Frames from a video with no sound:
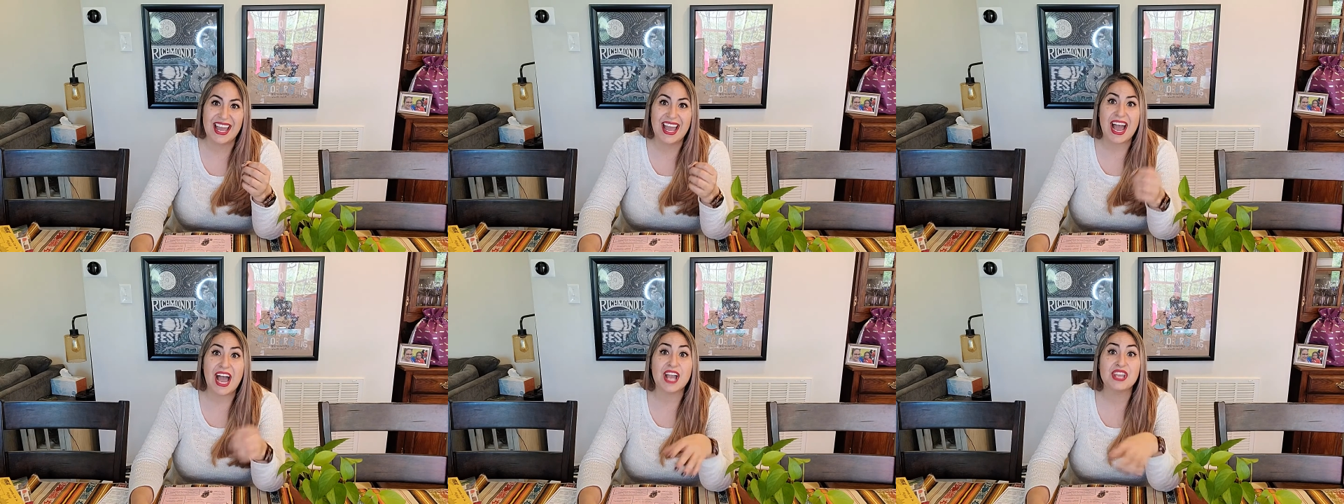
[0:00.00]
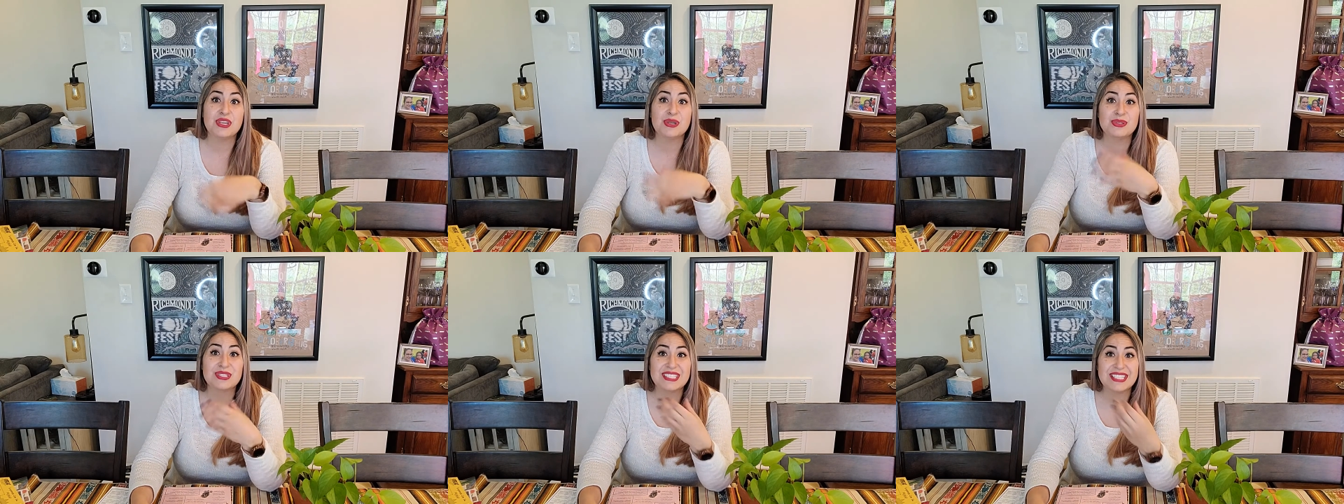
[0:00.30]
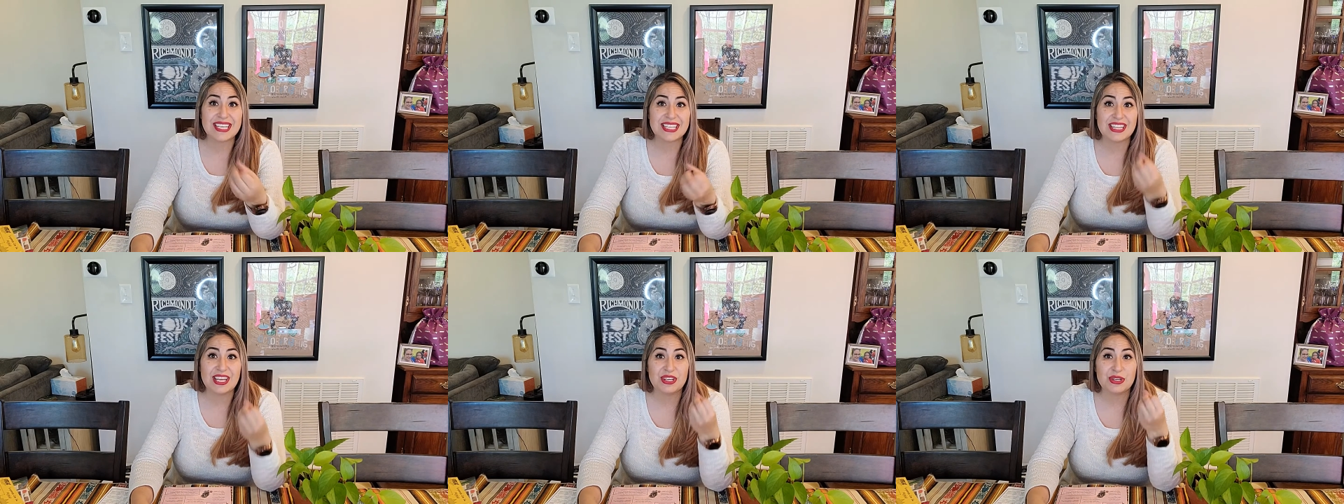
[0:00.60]
and you
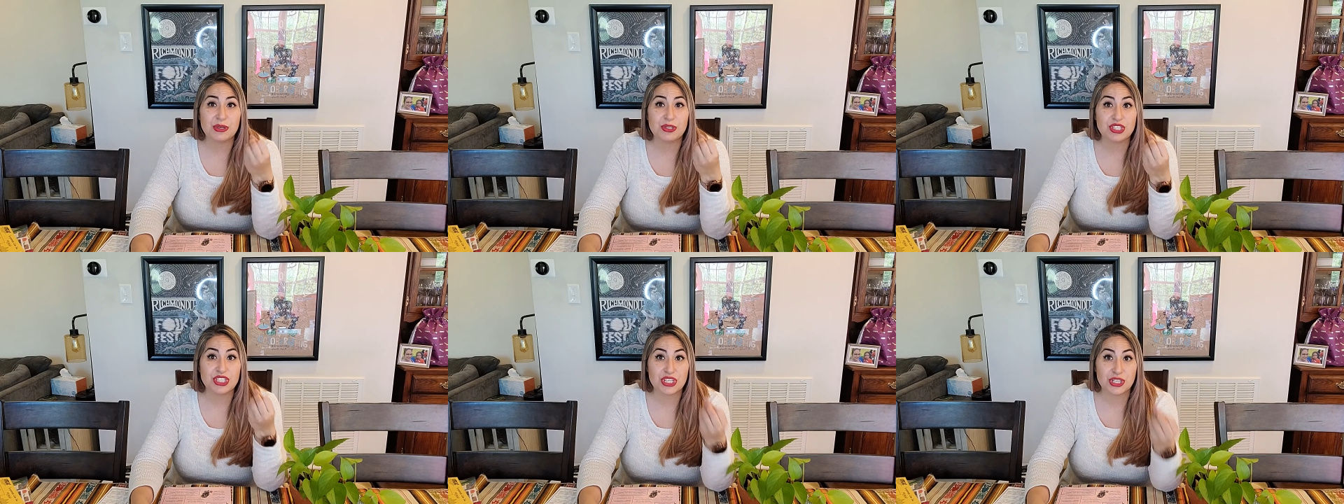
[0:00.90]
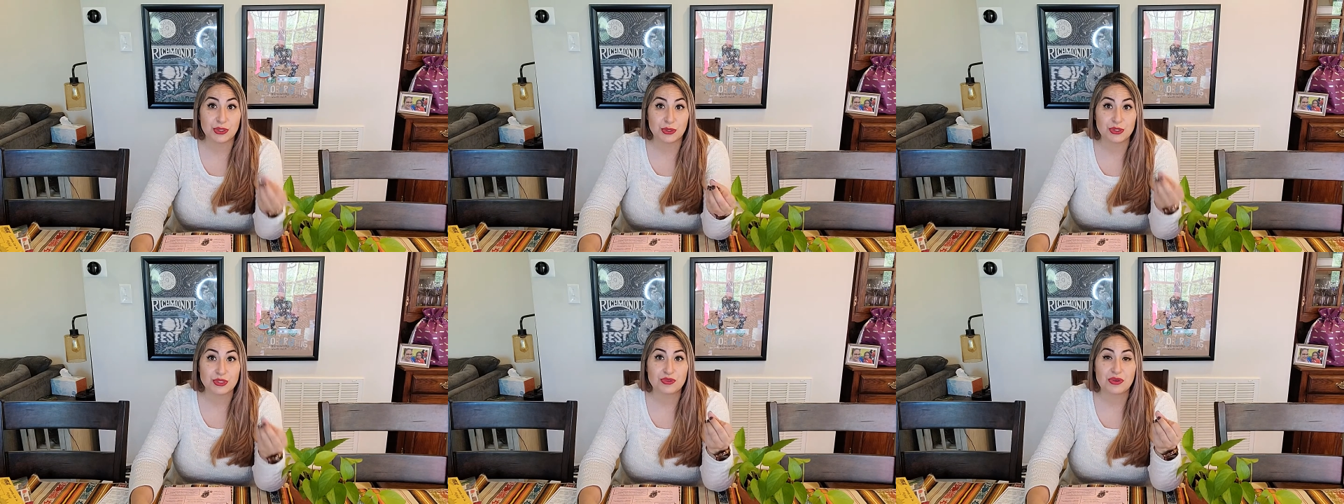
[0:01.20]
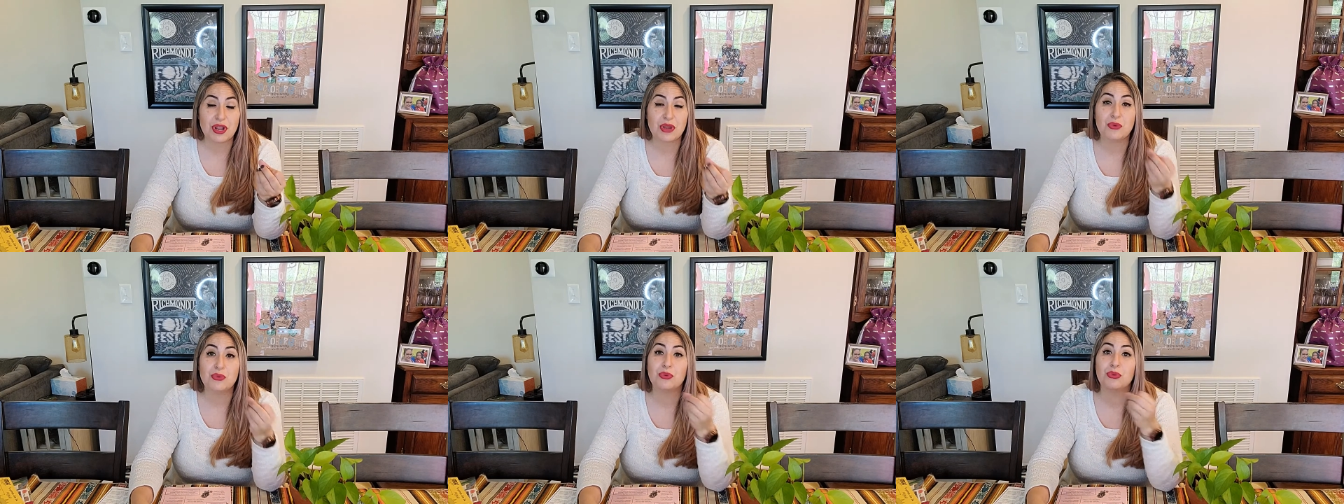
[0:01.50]
see that your
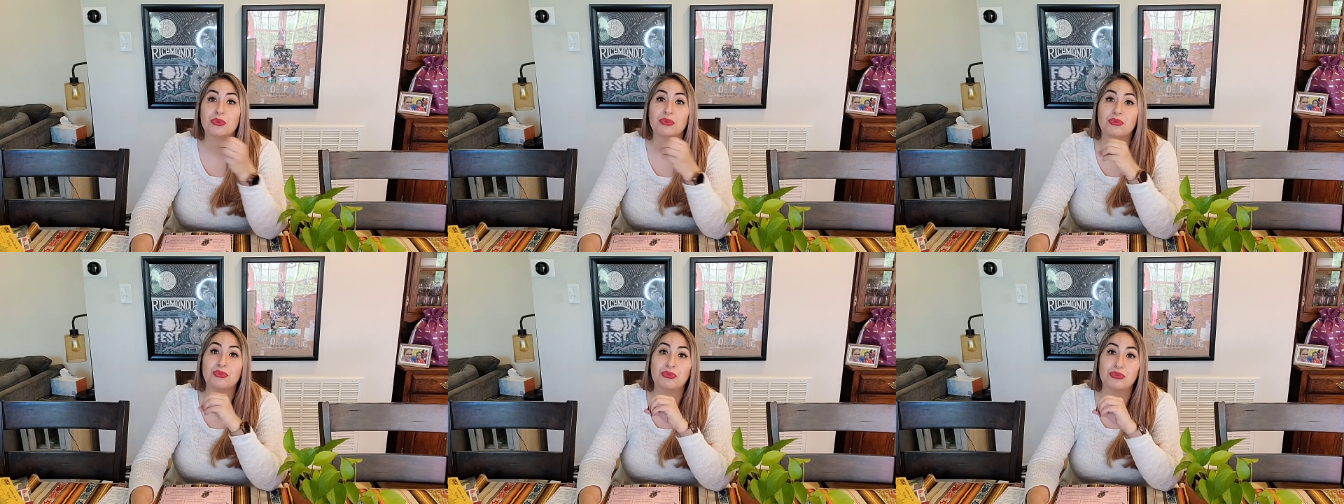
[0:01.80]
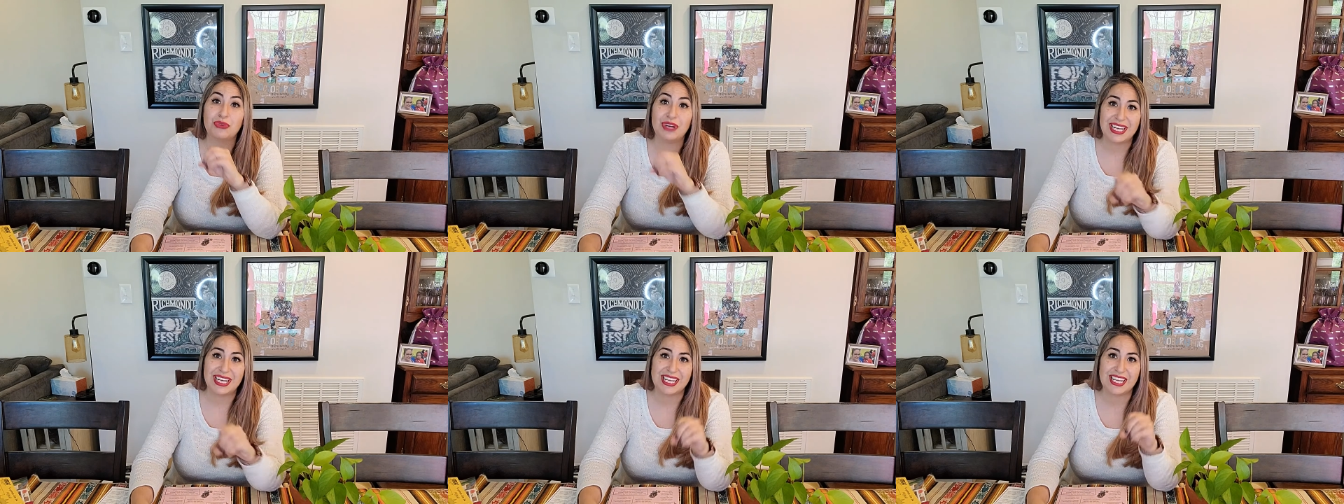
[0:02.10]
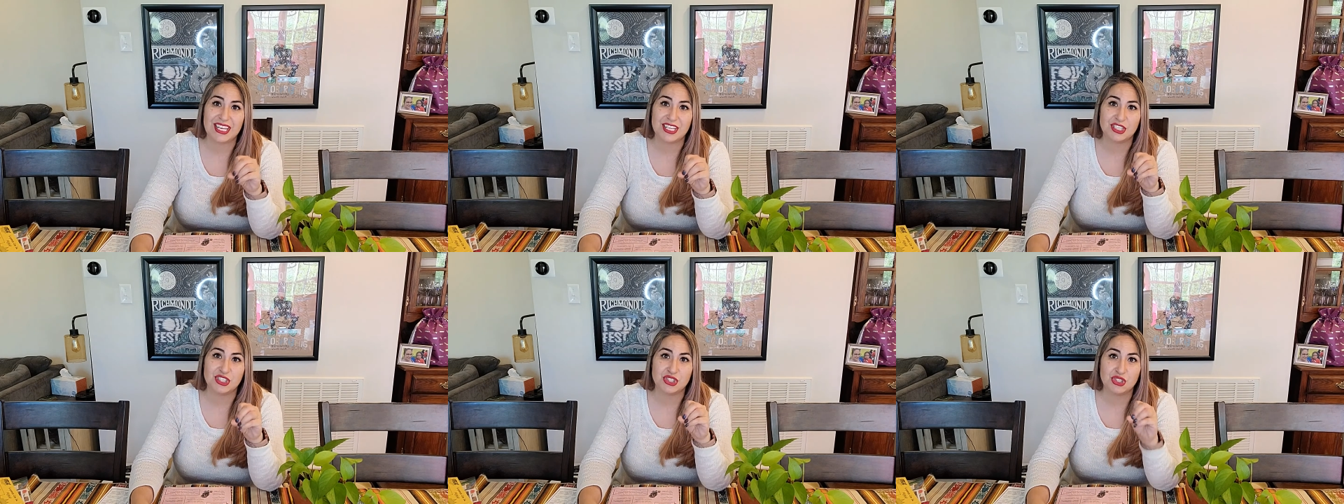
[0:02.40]
children will really
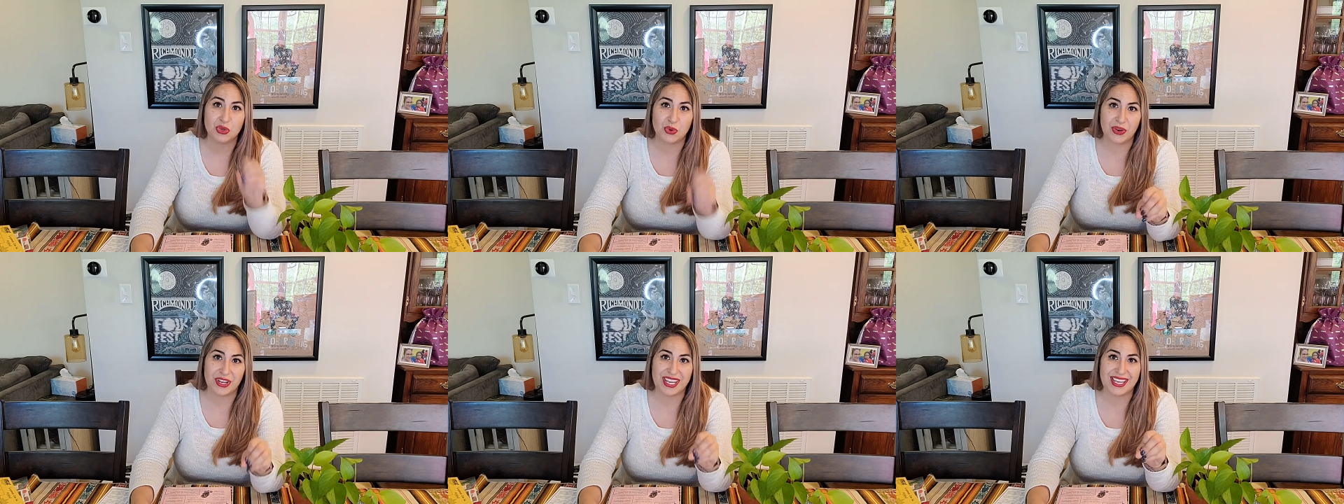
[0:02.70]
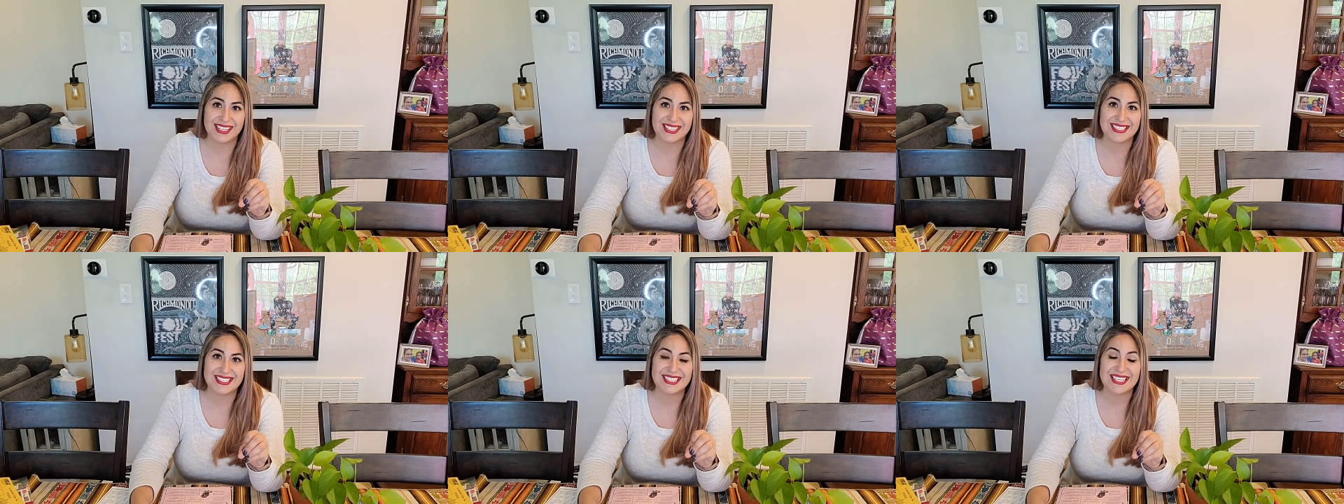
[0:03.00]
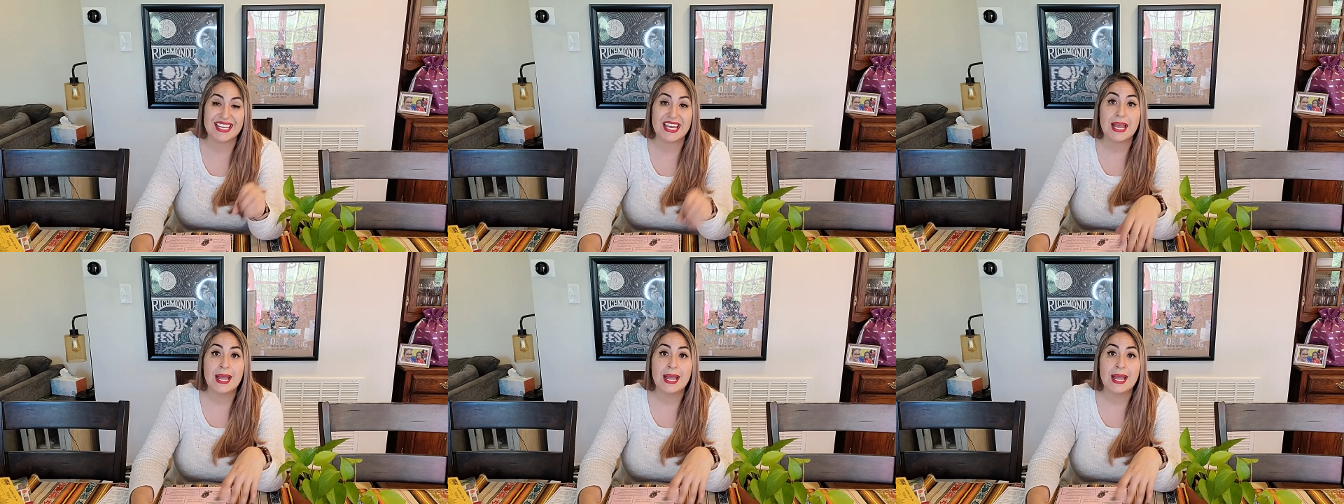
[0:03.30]
enjoy it.